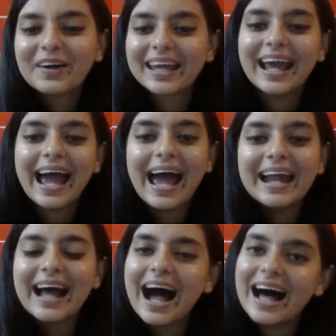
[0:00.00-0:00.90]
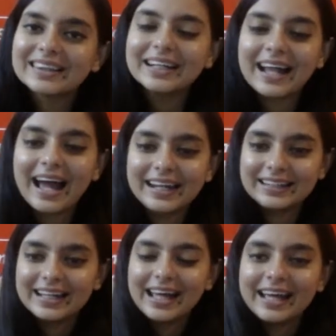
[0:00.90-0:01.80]
Okay, and Arthur Knight.
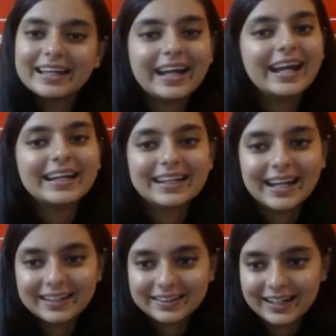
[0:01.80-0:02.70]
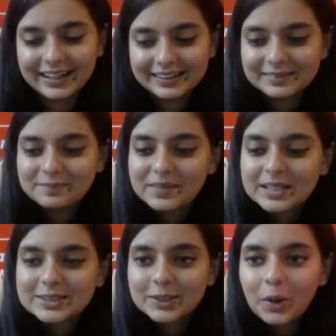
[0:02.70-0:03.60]
Great.
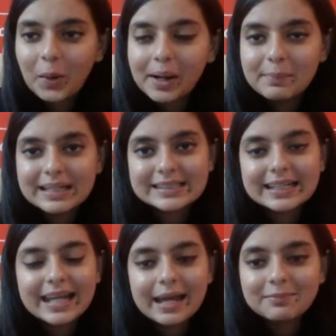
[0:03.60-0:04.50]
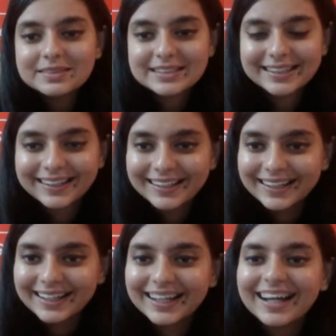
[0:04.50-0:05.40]
So, amazing names.
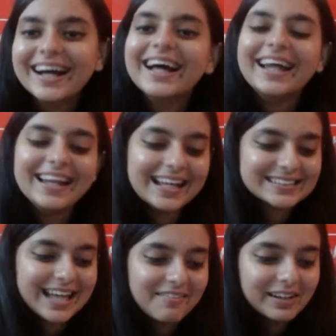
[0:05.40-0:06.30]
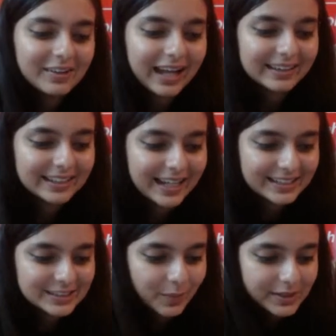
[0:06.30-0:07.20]
Let's have a look at the
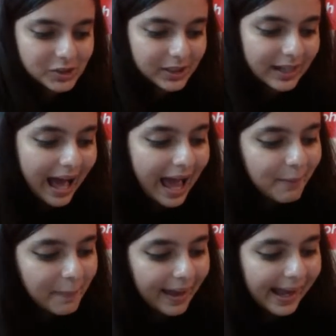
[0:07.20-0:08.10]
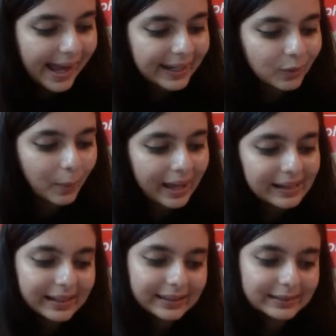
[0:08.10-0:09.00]
next question. Hi, Mehak.
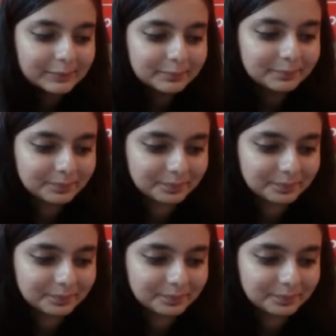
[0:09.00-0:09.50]
Welcome.